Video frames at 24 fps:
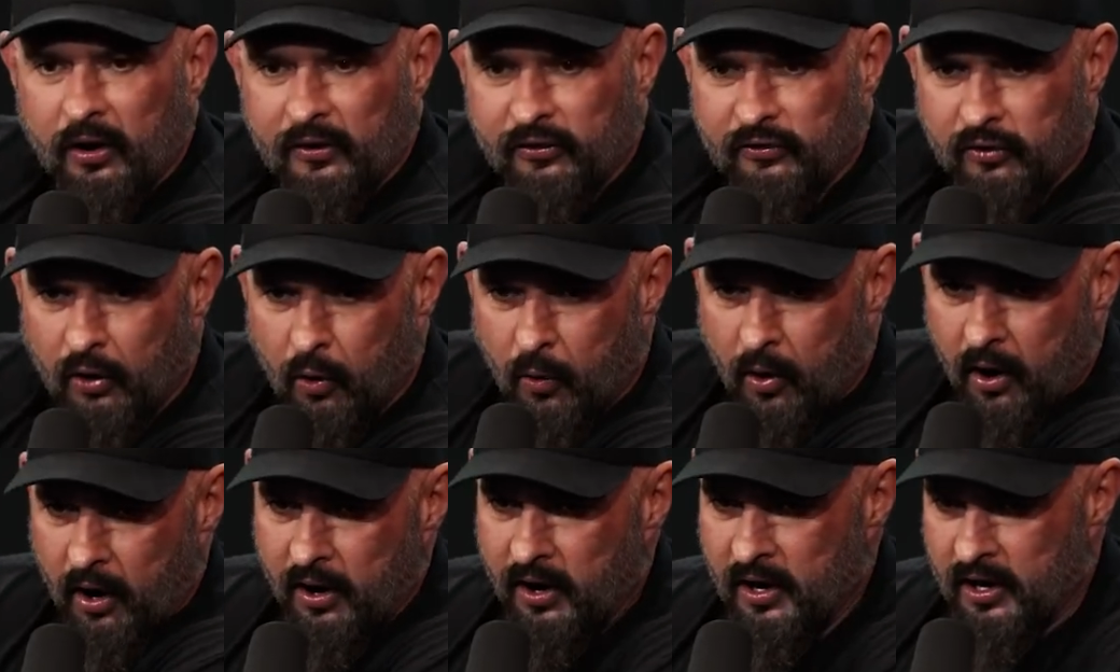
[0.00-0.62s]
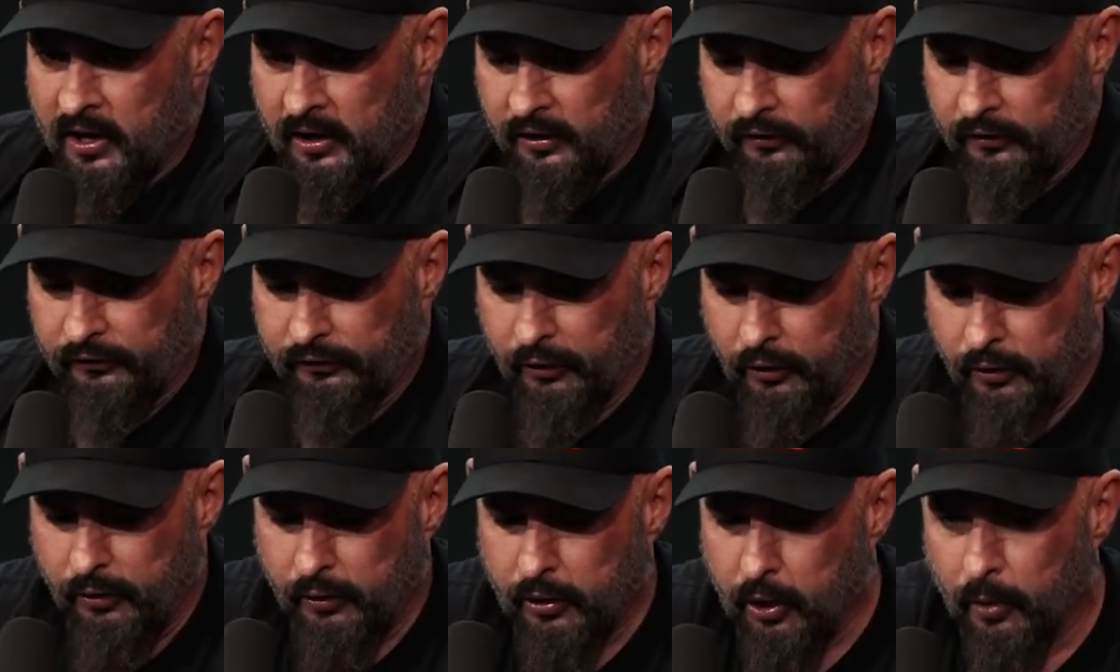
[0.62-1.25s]
on and so on. Yeah, so
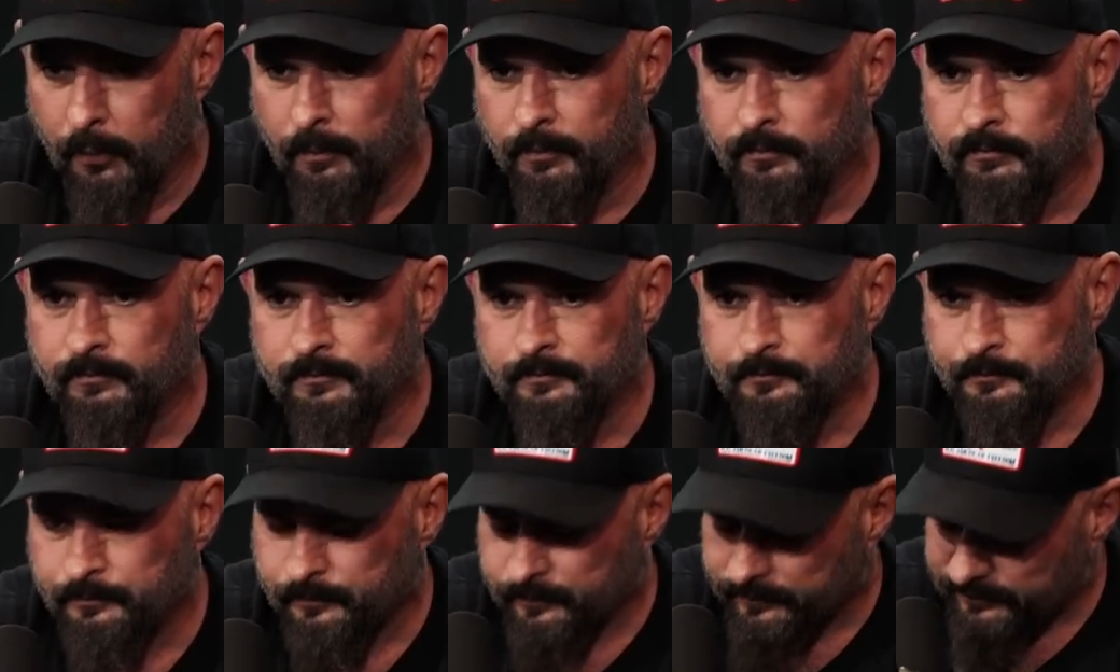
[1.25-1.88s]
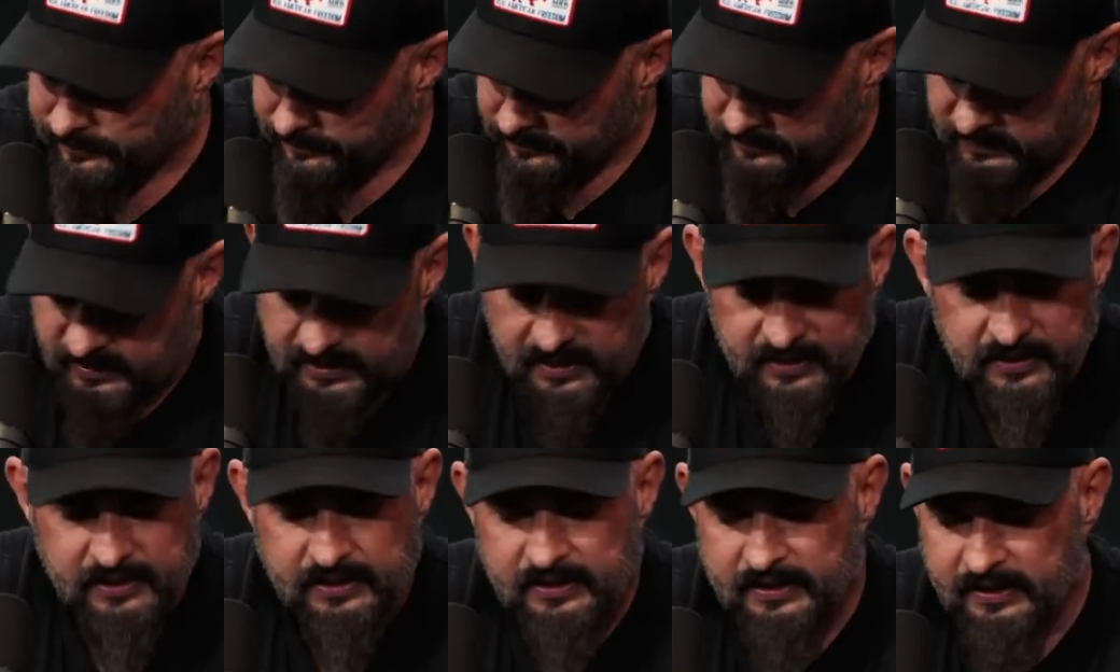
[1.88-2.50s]
those gaps
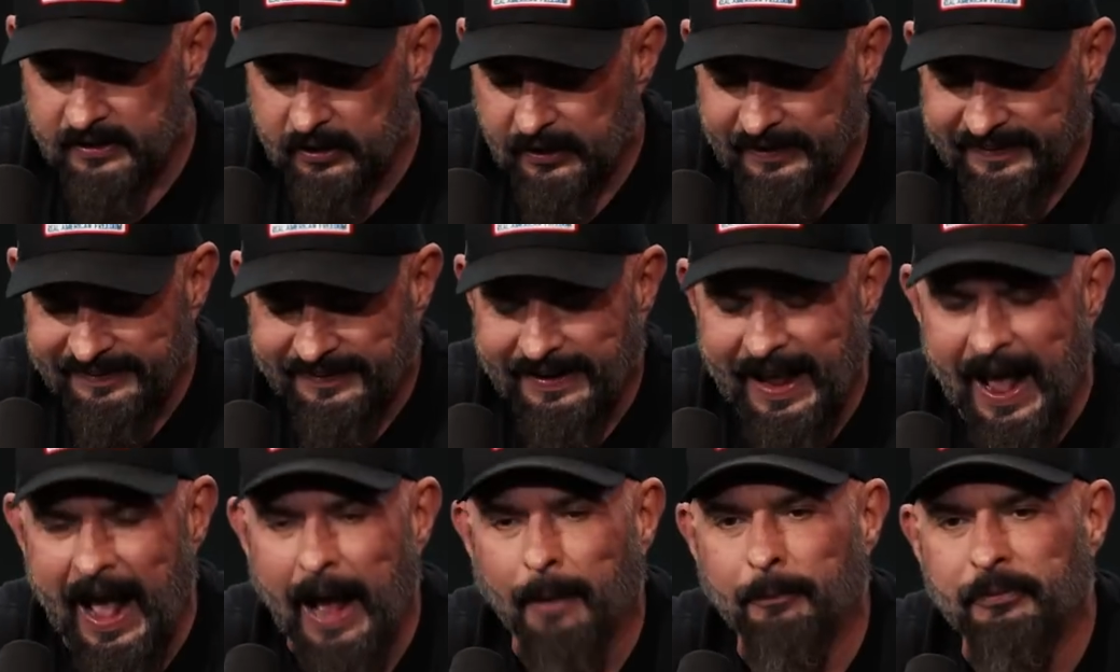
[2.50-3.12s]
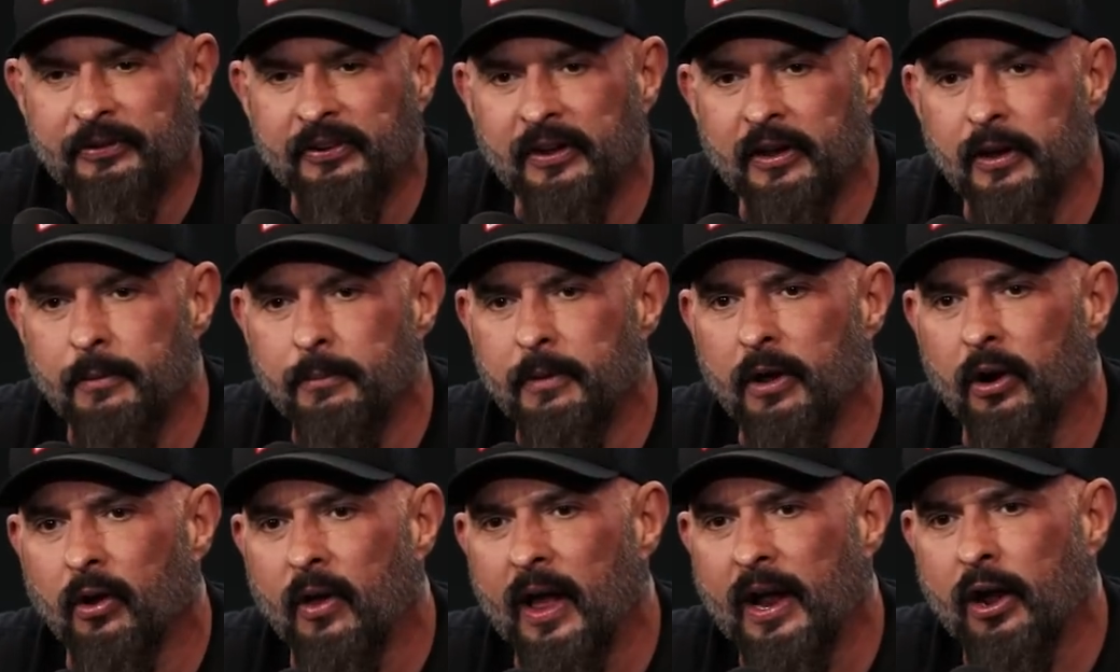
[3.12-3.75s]
that yeah. These gaps in the
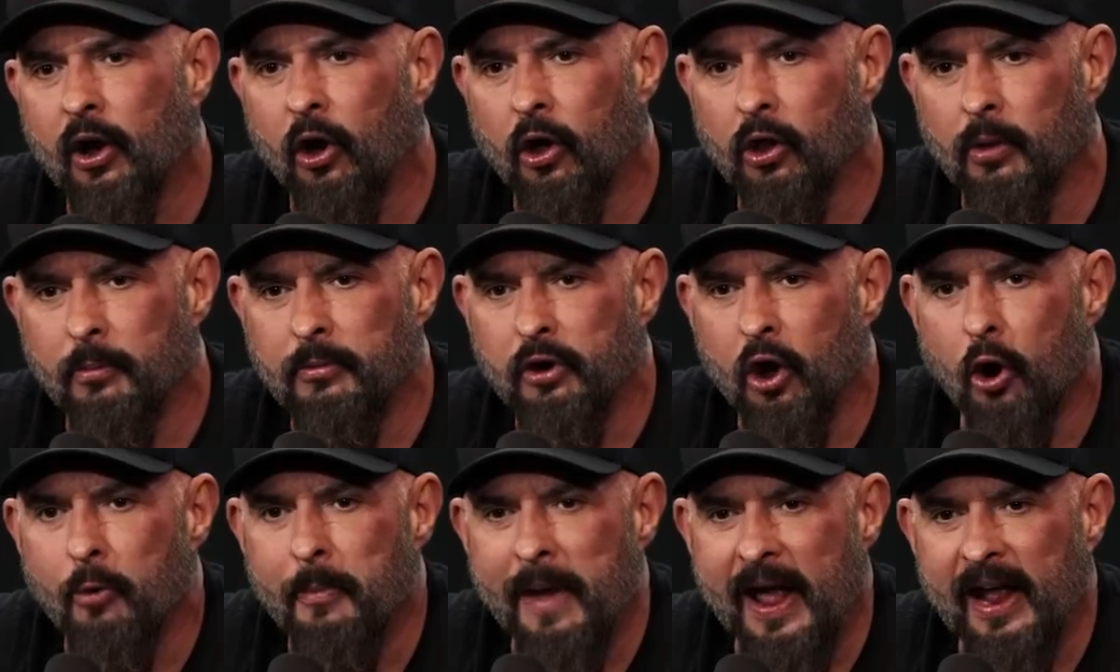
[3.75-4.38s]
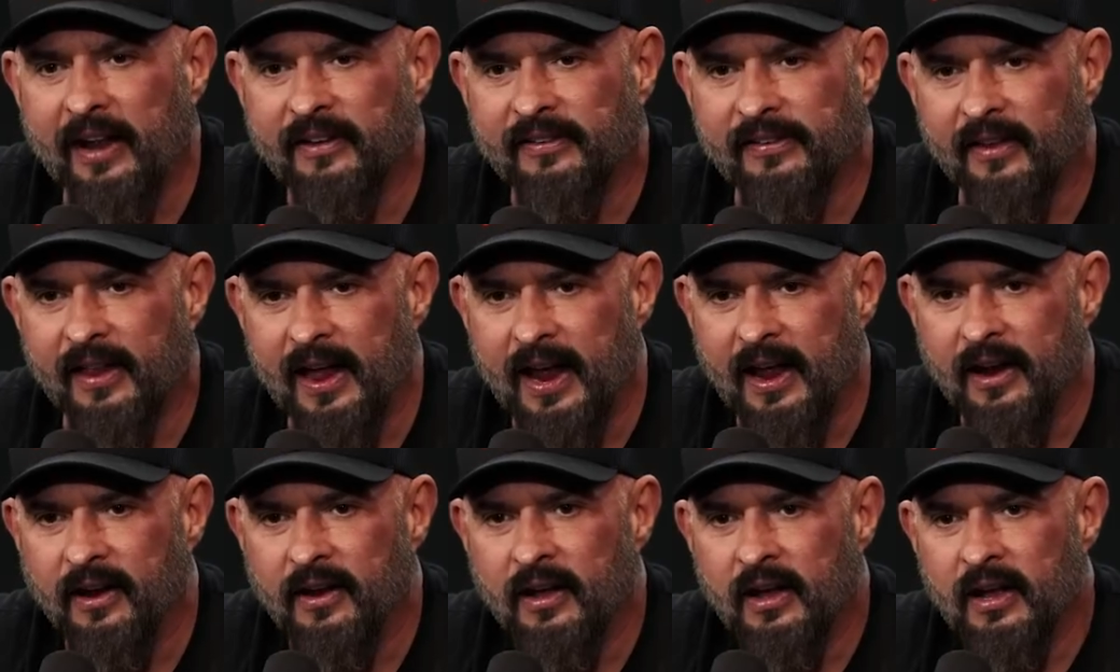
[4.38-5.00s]
middle, I call them no man's
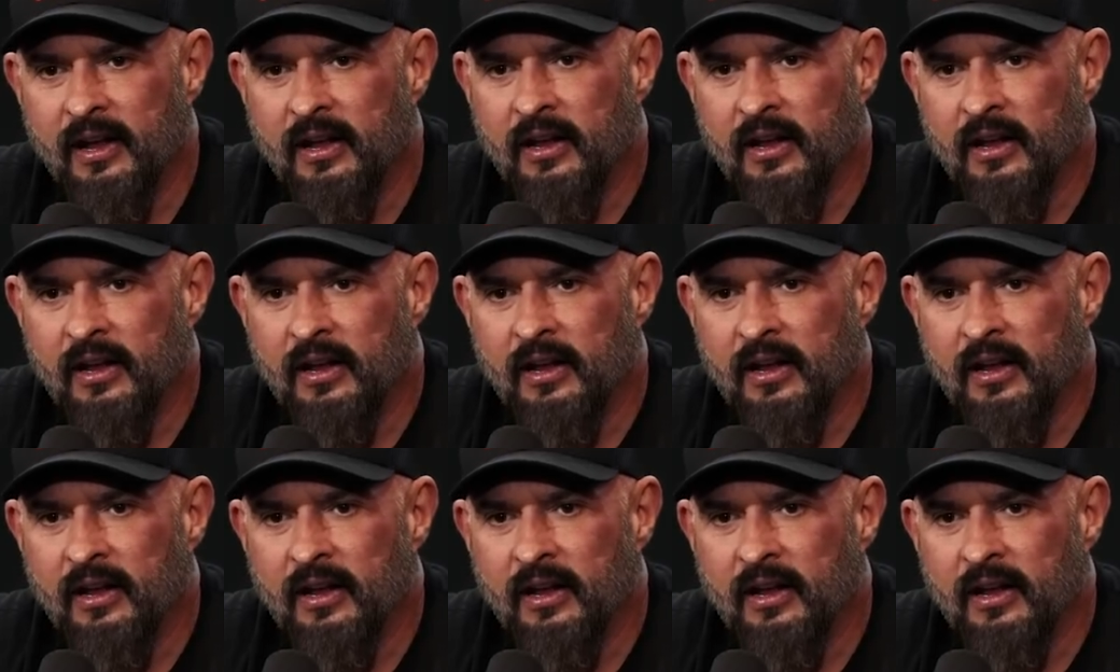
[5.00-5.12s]
land.